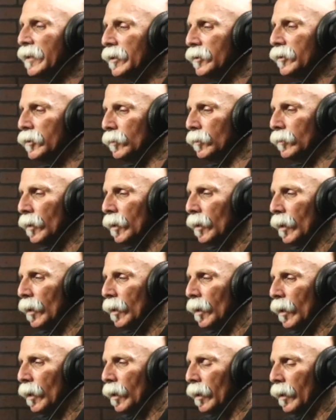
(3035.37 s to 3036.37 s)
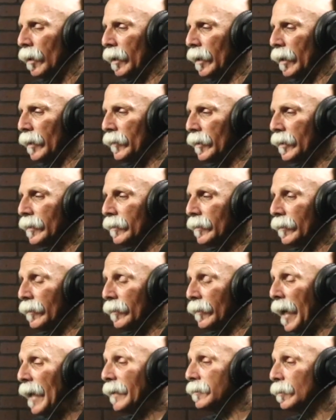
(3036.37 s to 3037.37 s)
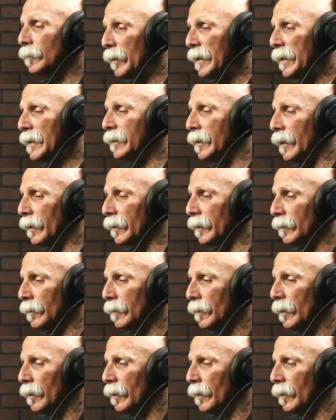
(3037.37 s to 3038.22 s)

in you. And then that's the big thing.